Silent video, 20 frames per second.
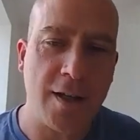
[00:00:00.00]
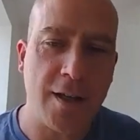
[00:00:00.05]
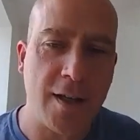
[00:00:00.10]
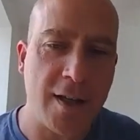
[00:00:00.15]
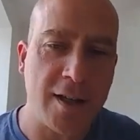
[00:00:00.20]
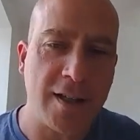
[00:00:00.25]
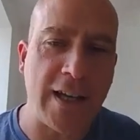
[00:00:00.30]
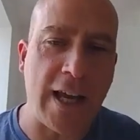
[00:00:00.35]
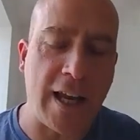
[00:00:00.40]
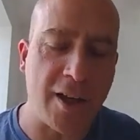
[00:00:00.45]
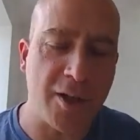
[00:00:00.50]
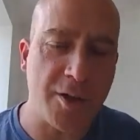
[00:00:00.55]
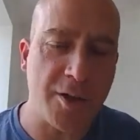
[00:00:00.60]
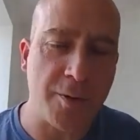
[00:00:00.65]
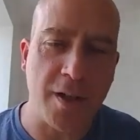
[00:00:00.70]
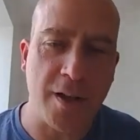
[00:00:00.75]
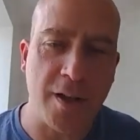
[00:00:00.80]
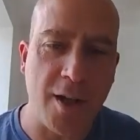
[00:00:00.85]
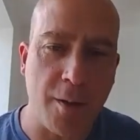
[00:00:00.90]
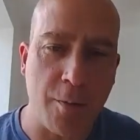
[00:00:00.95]
acknowledgement
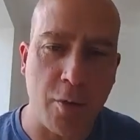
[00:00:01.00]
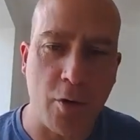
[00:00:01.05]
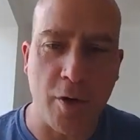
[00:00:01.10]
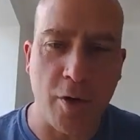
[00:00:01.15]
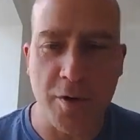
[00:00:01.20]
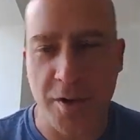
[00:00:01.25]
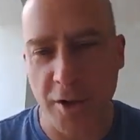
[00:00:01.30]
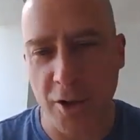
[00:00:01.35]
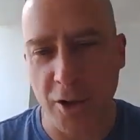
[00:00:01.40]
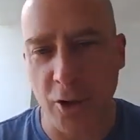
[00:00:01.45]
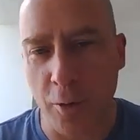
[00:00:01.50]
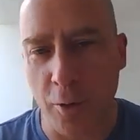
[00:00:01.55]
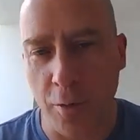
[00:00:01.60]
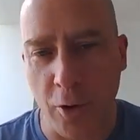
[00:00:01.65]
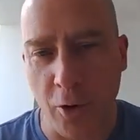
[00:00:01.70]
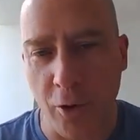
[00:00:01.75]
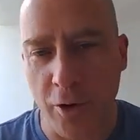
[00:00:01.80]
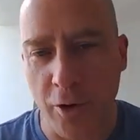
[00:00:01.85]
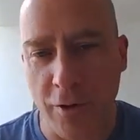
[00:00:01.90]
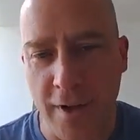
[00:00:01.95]
of the importance of the global
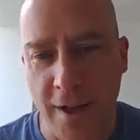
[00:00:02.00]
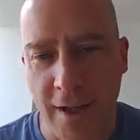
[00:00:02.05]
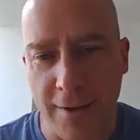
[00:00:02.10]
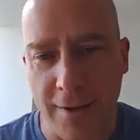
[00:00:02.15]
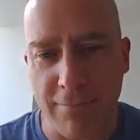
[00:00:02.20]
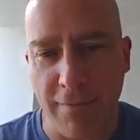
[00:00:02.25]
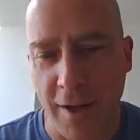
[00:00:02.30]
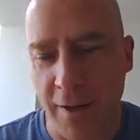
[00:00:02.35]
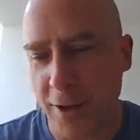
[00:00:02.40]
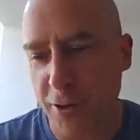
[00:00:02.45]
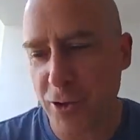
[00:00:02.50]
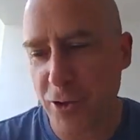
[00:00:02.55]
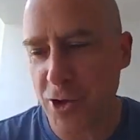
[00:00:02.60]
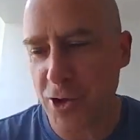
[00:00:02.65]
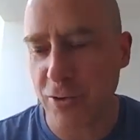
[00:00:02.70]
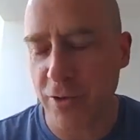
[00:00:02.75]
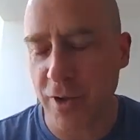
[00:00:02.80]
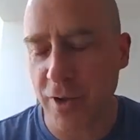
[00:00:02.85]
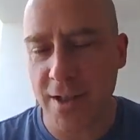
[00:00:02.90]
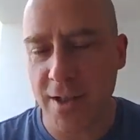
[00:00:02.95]
order that I think
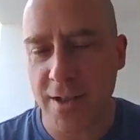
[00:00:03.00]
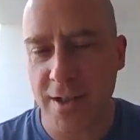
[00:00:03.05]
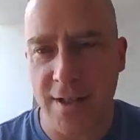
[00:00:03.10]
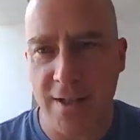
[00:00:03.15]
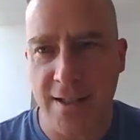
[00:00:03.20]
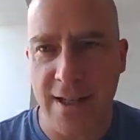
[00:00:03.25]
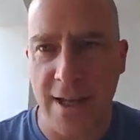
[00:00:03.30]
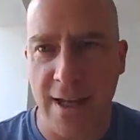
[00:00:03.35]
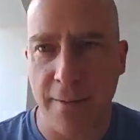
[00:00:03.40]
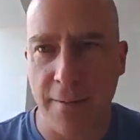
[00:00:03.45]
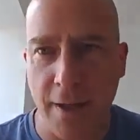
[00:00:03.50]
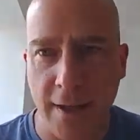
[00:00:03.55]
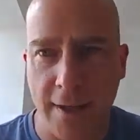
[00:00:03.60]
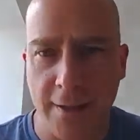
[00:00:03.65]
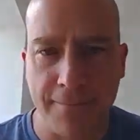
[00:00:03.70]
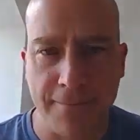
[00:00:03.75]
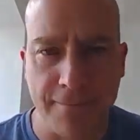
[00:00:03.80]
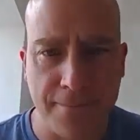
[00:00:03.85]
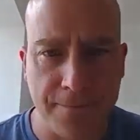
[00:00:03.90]
Christian realists can stand behind.